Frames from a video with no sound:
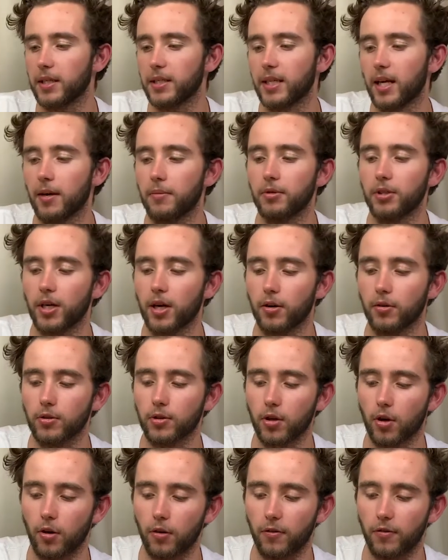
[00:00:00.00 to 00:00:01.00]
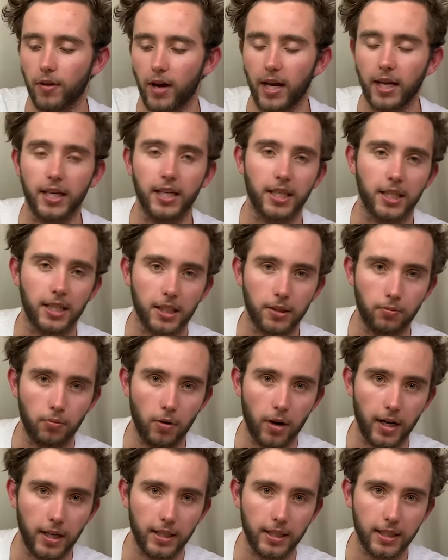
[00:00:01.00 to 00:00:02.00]
the same shells off
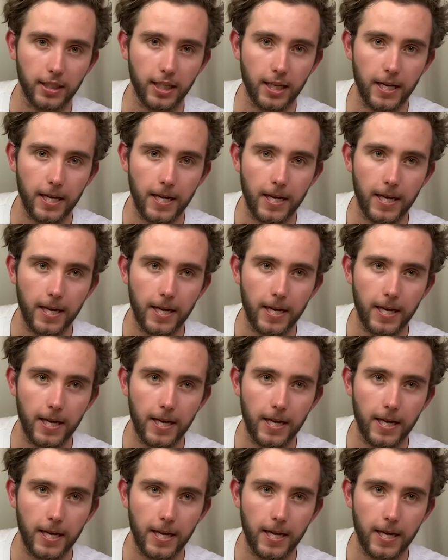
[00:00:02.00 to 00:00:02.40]
AliExpress,